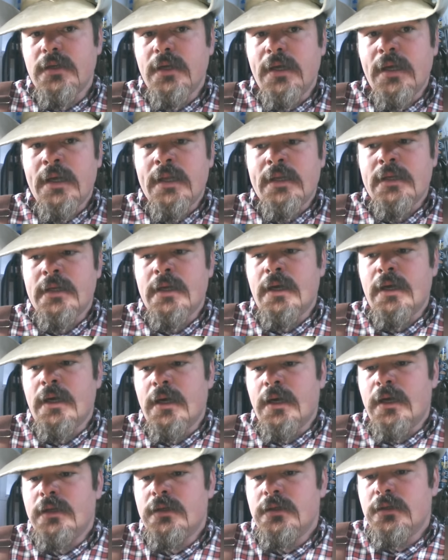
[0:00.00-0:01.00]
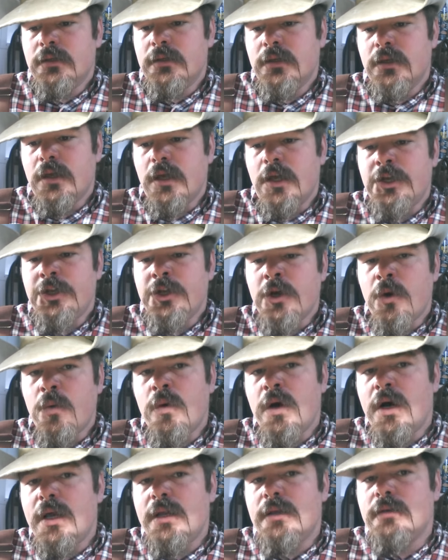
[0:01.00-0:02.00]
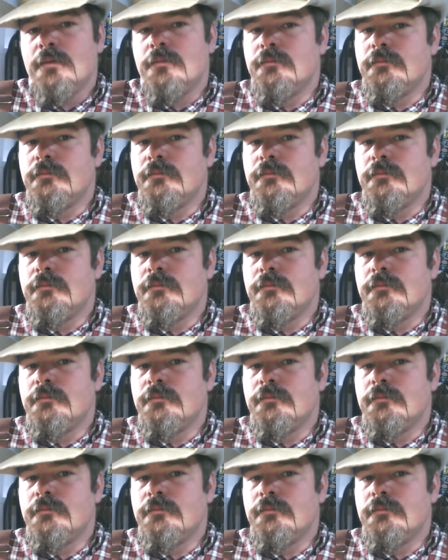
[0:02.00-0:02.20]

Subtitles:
And you know what?